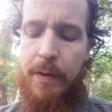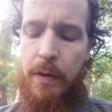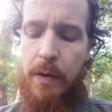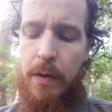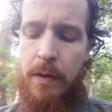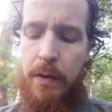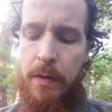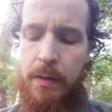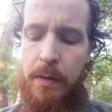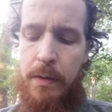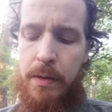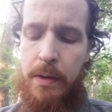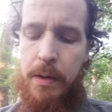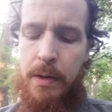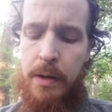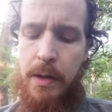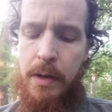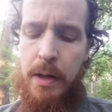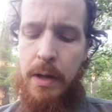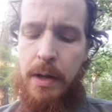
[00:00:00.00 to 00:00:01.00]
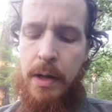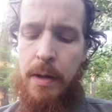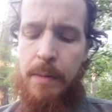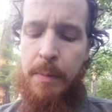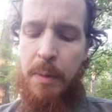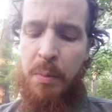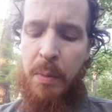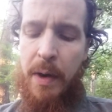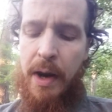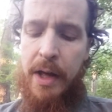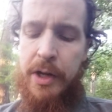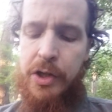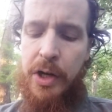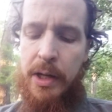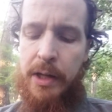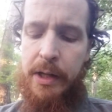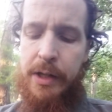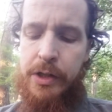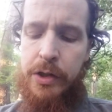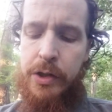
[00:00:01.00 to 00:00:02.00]
all. But when I
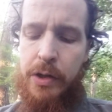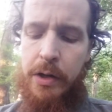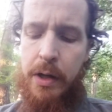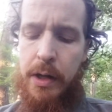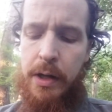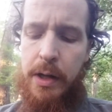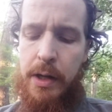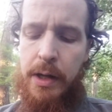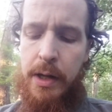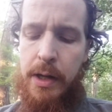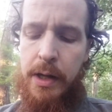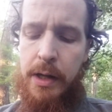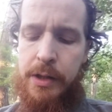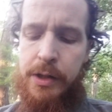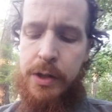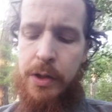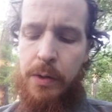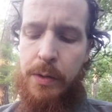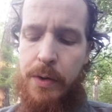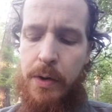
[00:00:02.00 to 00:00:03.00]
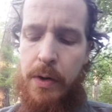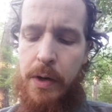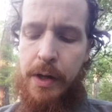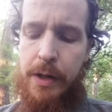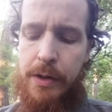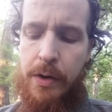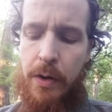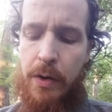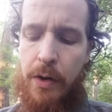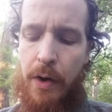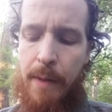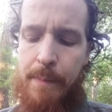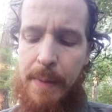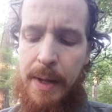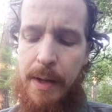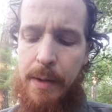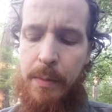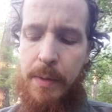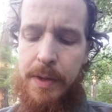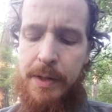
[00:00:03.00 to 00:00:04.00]
gently shook his shoulder, he turned on
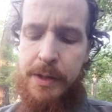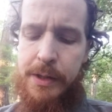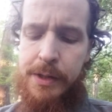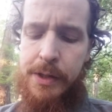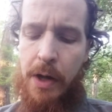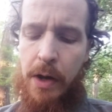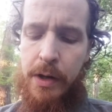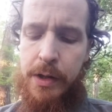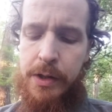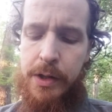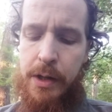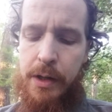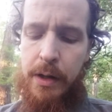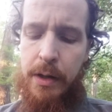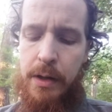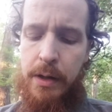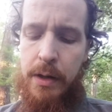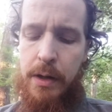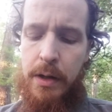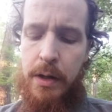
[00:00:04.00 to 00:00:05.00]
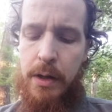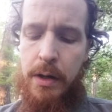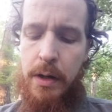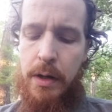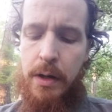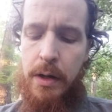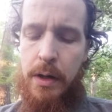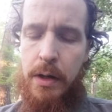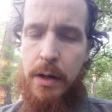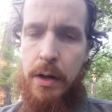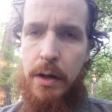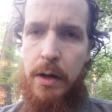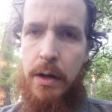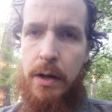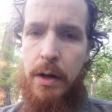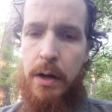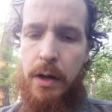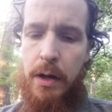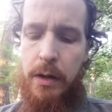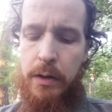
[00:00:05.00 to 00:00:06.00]
me with astonishing
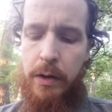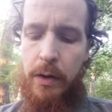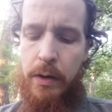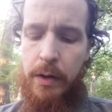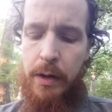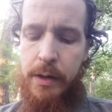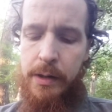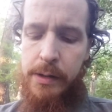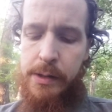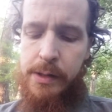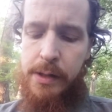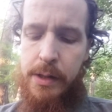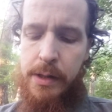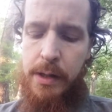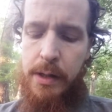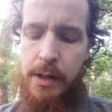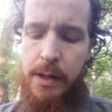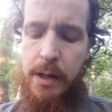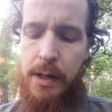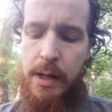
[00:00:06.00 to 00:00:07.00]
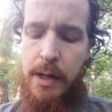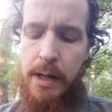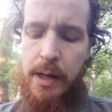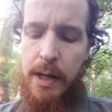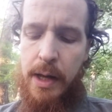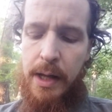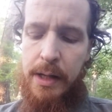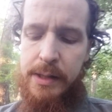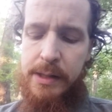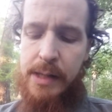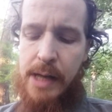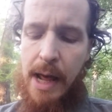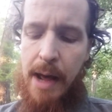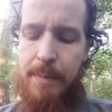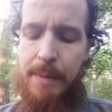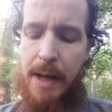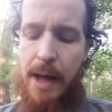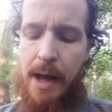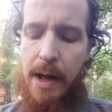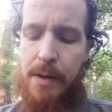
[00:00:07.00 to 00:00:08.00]
alertness and
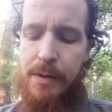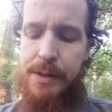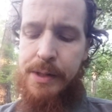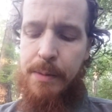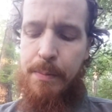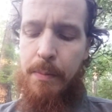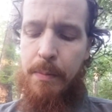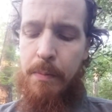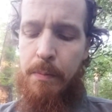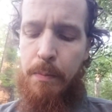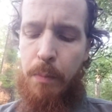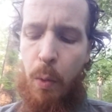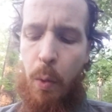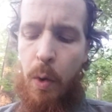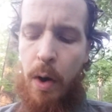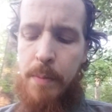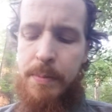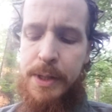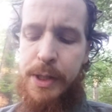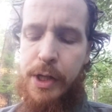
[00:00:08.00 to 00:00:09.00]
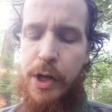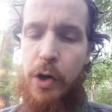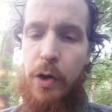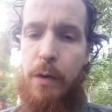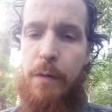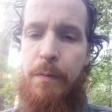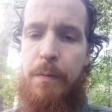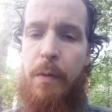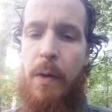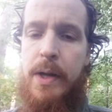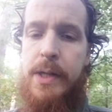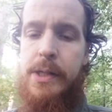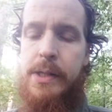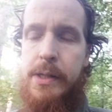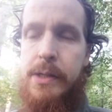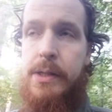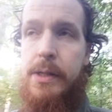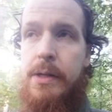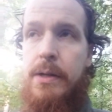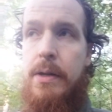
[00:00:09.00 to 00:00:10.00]
snapped out some more obscure
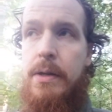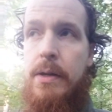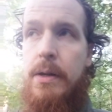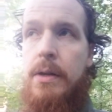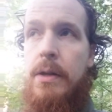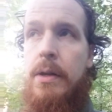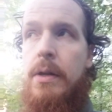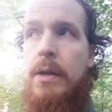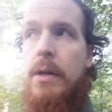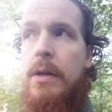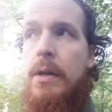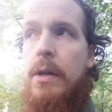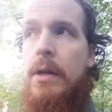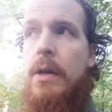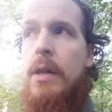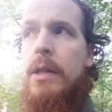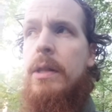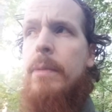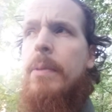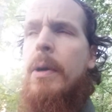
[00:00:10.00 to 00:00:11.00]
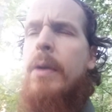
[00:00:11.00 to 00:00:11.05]
phrases. The book